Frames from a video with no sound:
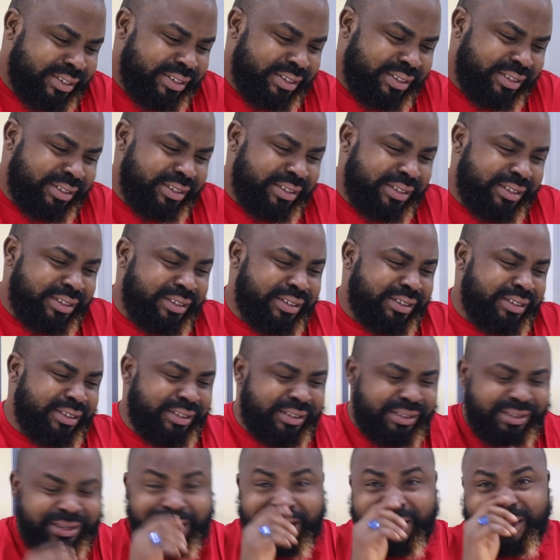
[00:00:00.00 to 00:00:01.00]

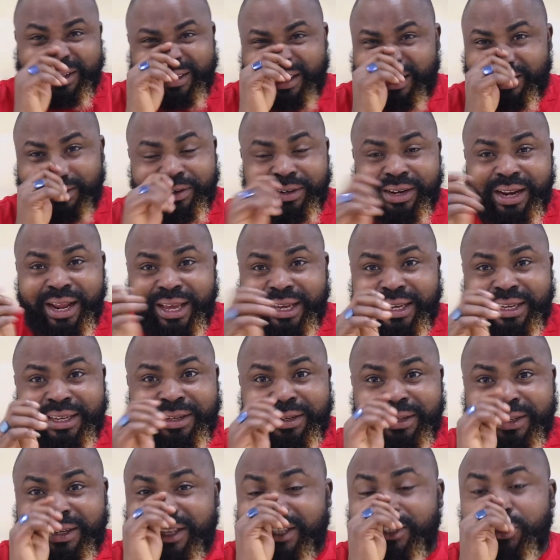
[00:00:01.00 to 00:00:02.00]
don't
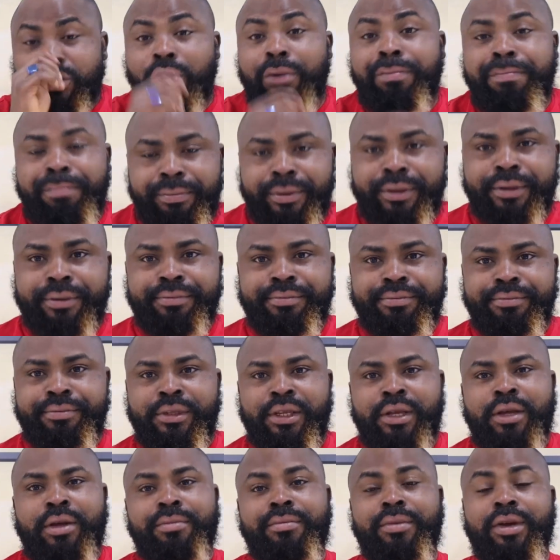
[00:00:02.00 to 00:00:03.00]
like it, they chop me.
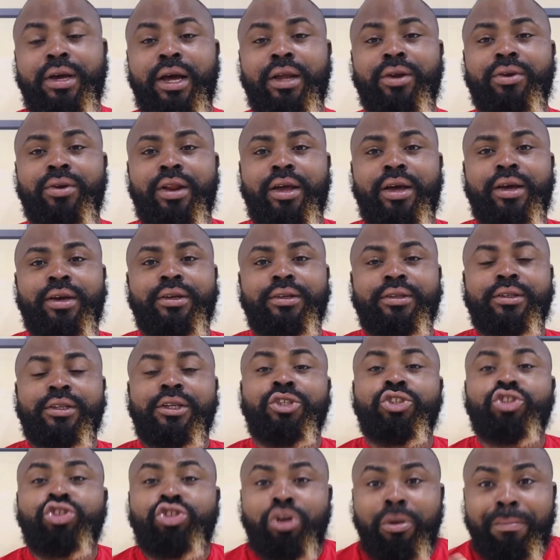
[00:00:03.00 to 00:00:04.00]
Look, I don't like
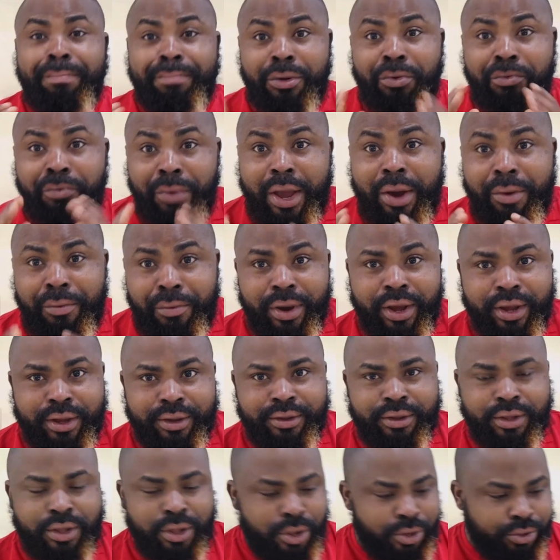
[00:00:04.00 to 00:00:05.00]
they chop me well.
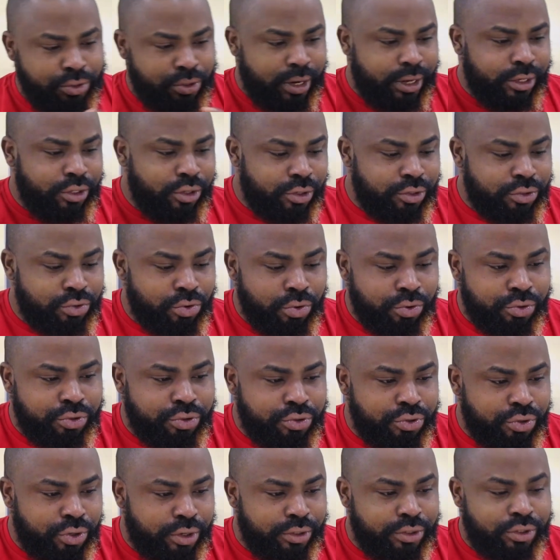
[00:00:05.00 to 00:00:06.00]
So let's just go
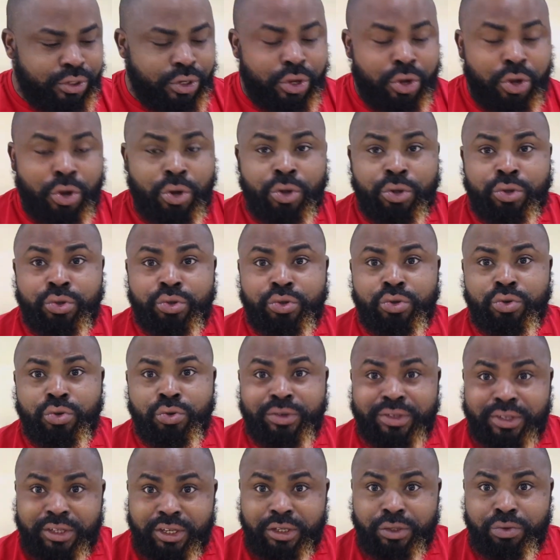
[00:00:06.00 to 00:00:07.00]
straight
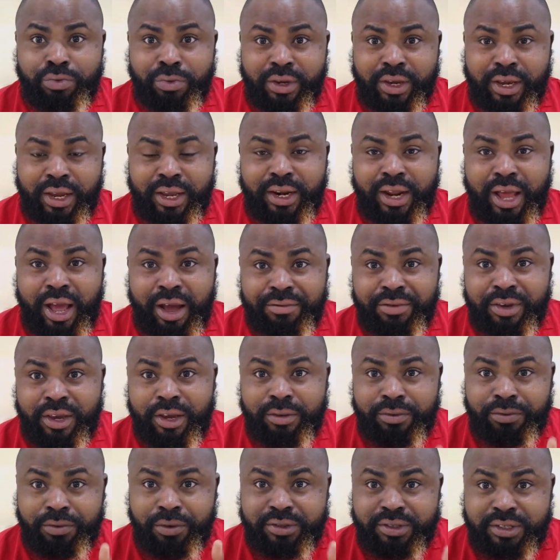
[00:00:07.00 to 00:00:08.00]
to this weekend. I have
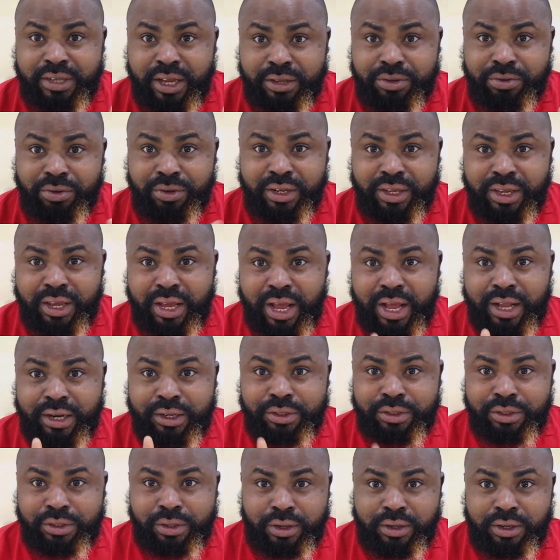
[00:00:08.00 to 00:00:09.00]
games for Saturday
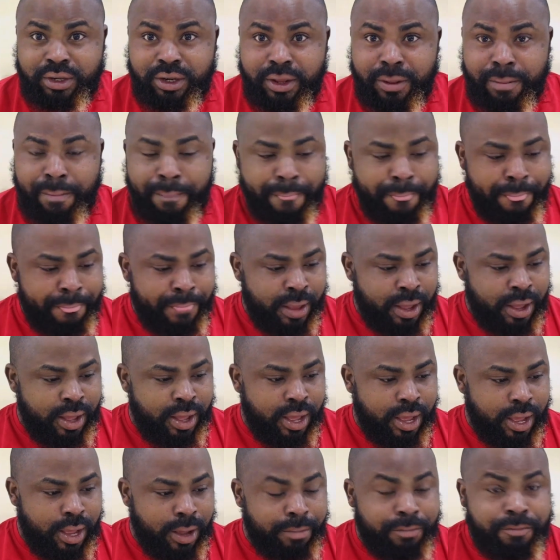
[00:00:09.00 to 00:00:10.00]
and Sunday.
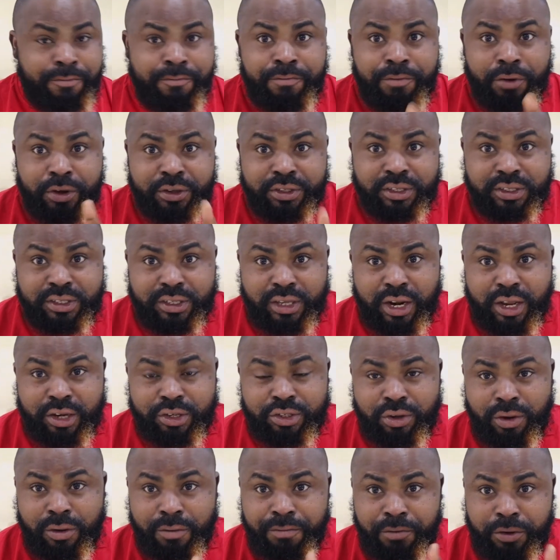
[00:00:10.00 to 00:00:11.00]
40
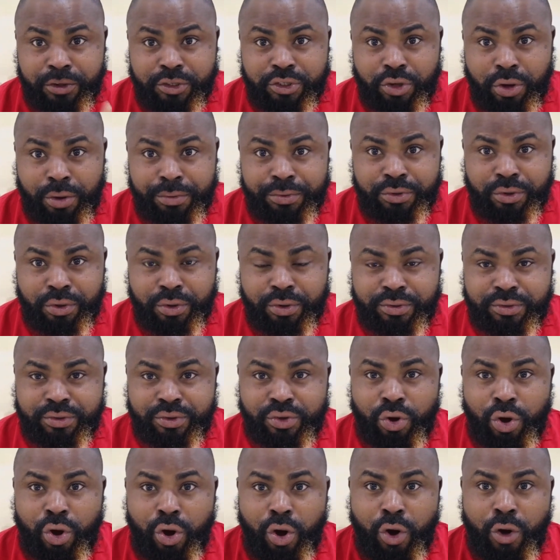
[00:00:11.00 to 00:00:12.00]
selection, 40
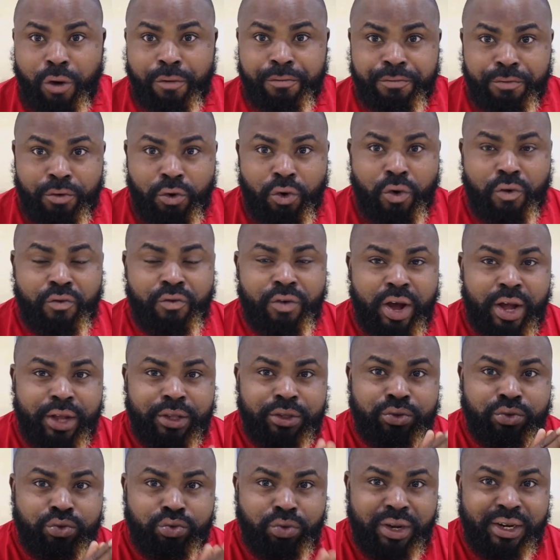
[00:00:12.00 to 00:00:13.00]
options of
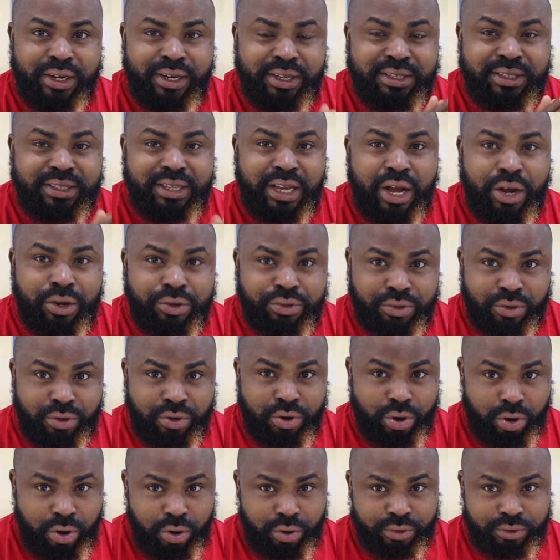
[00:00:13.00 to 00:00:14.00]
over
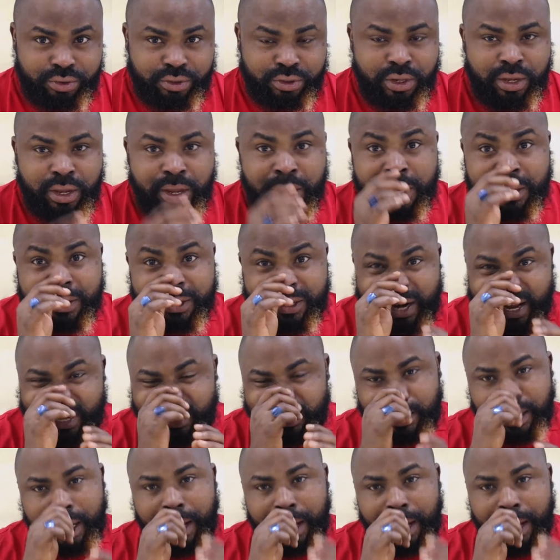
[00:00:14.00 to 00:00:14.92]
20,000 odds that